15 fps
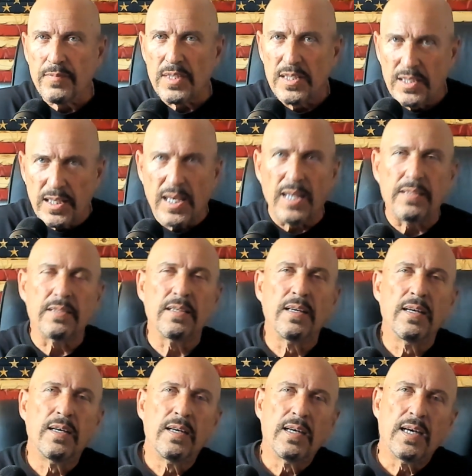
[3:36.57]
Yet,
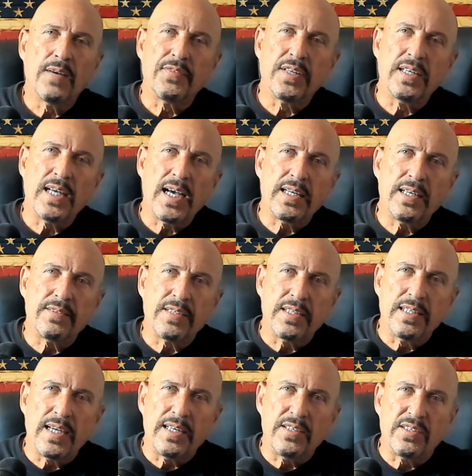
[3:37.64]
of the
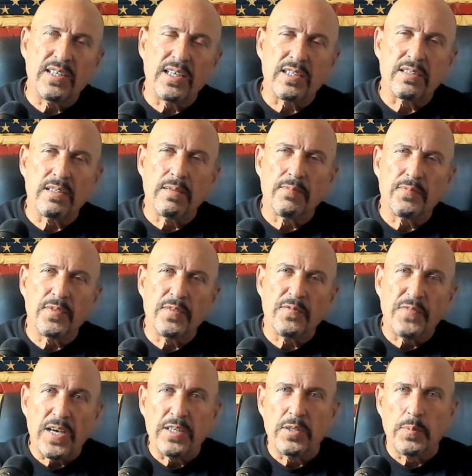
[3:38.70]
996
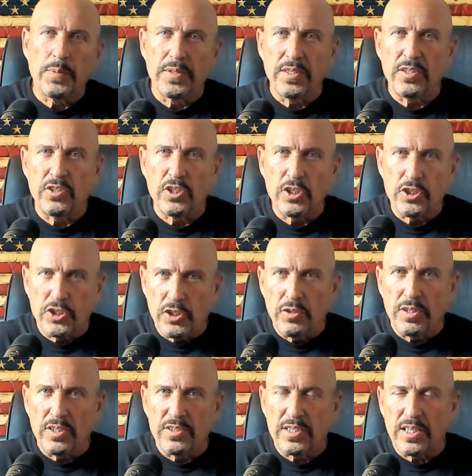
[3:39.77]
fatal police
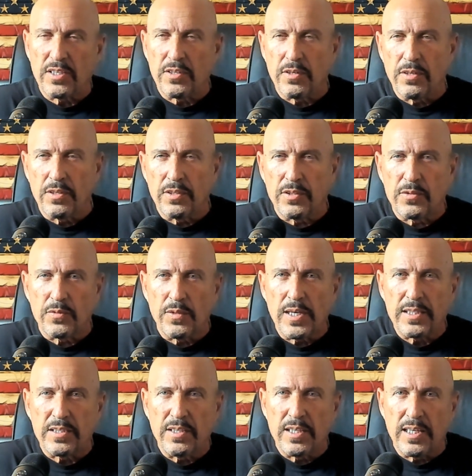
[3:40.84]
shootings that occurred throughout
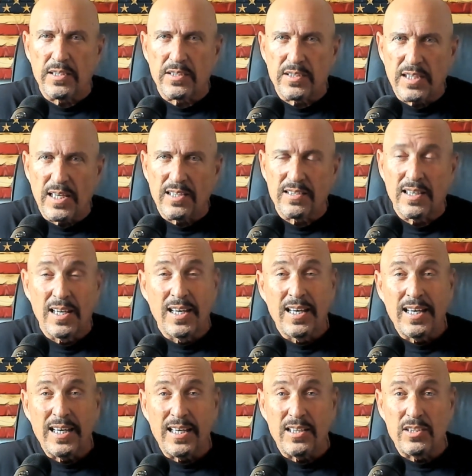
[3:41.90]
the United States
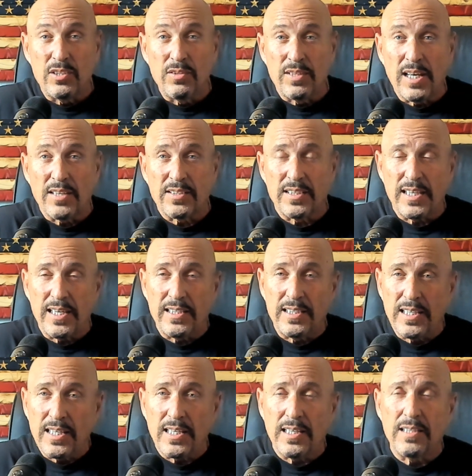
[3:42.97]
in
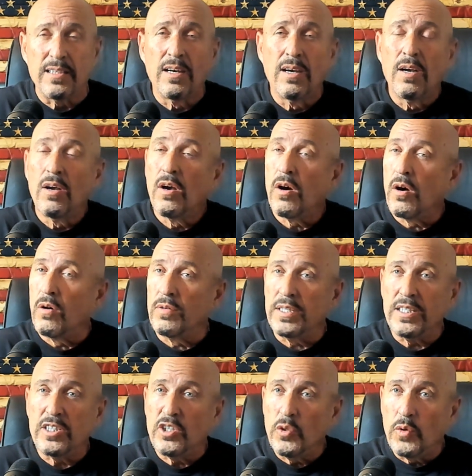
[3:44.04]
2018, only
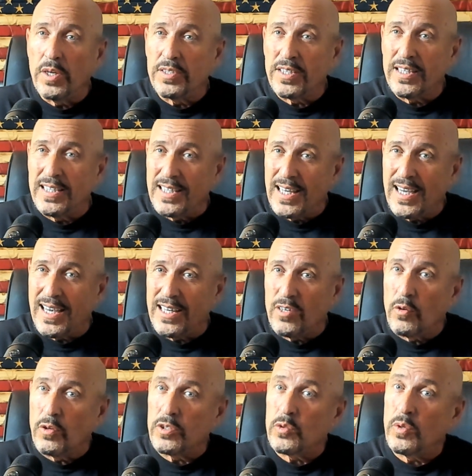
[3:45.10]
209
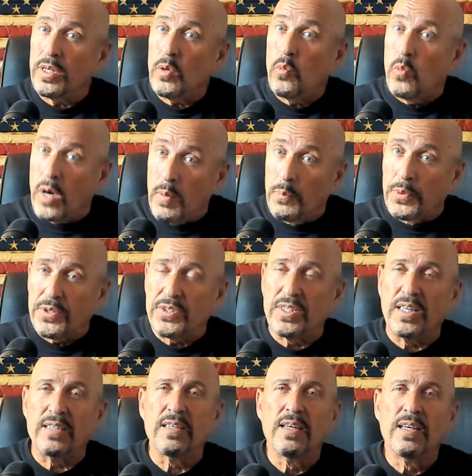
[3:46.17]
or
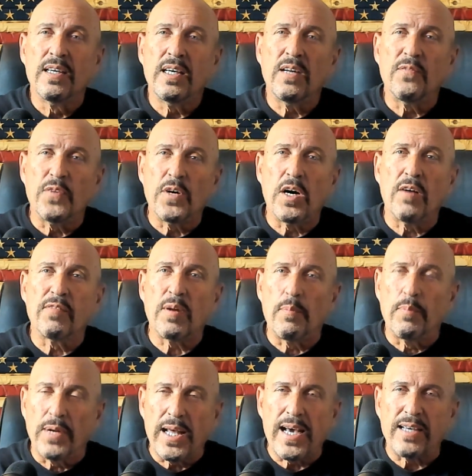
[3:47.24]
21% involved
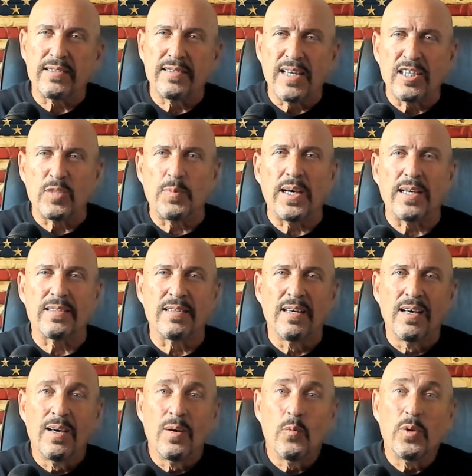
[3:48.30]
black suspects,
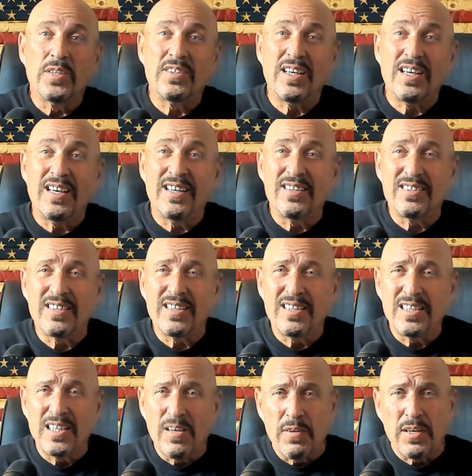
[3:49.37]
which is
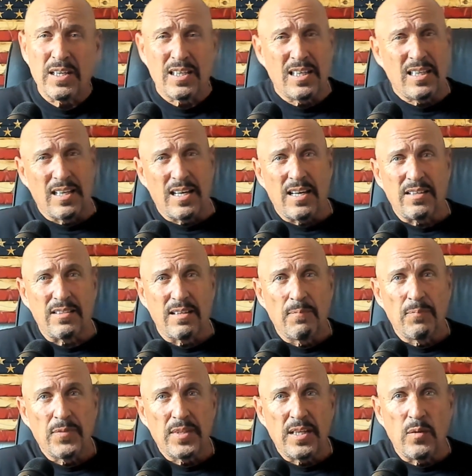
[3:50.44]
significantly less
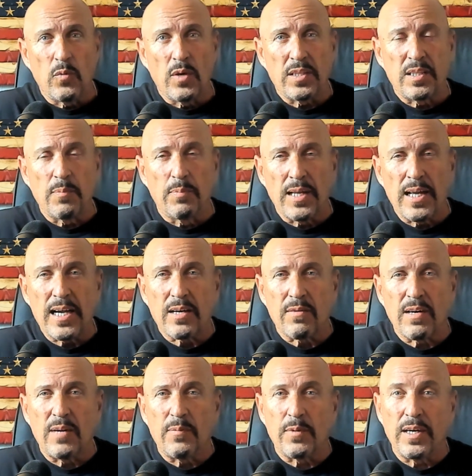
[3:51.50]
than what the black
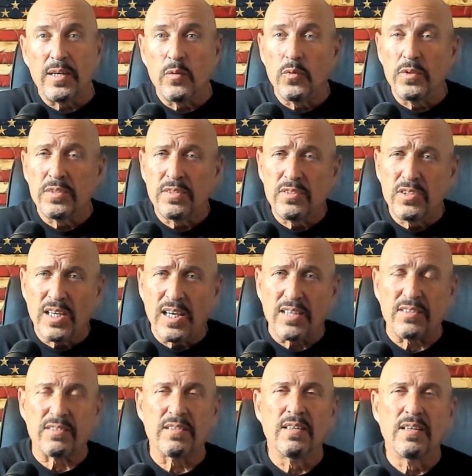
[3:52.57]
crime rate would
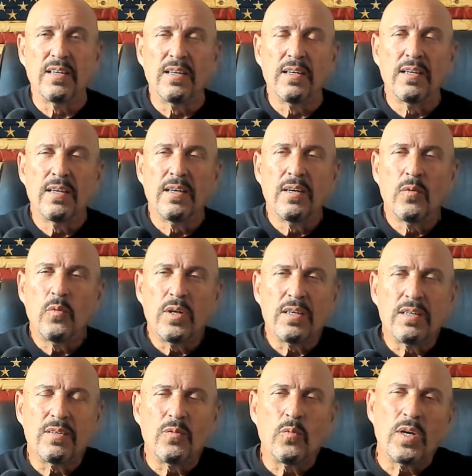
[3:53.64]
suggest.
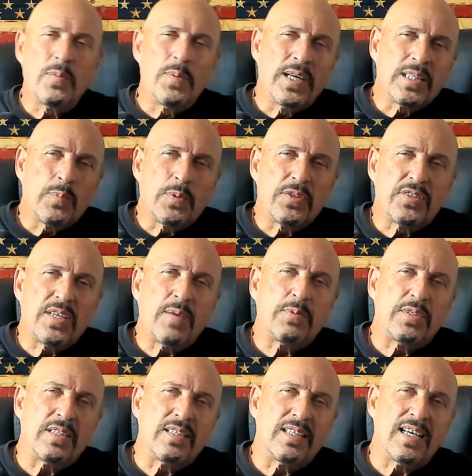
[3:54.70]
Well, what about the
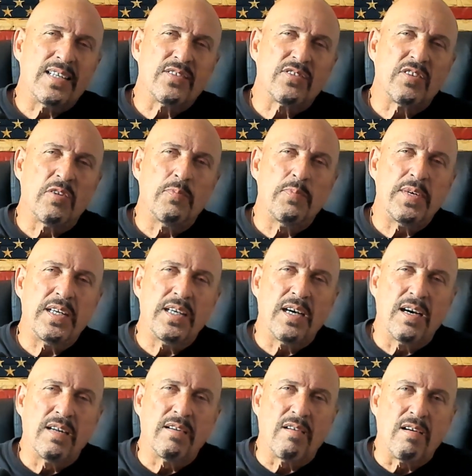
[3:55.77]
perception that so many
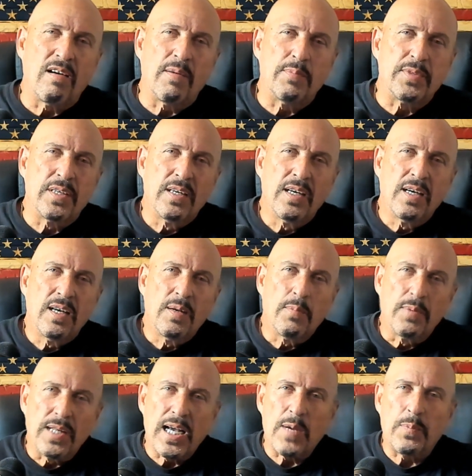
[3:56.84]
unarmed
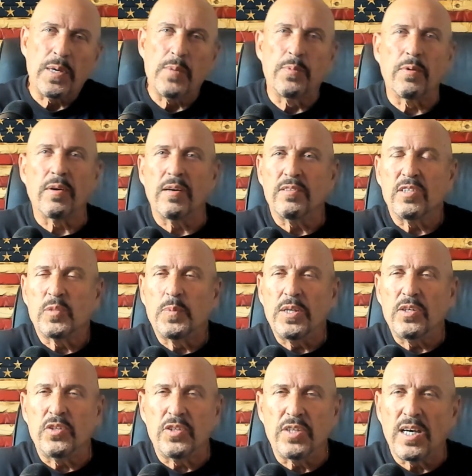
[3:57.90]
black people are just being
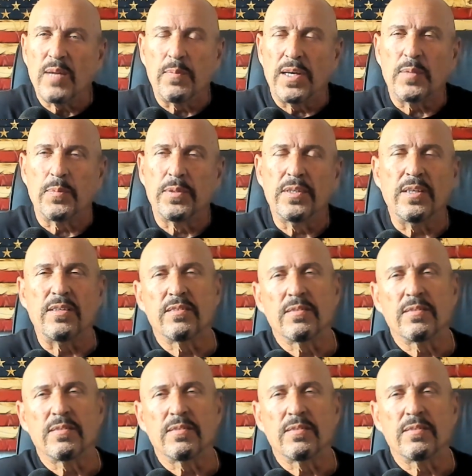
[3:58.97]
shot by the police?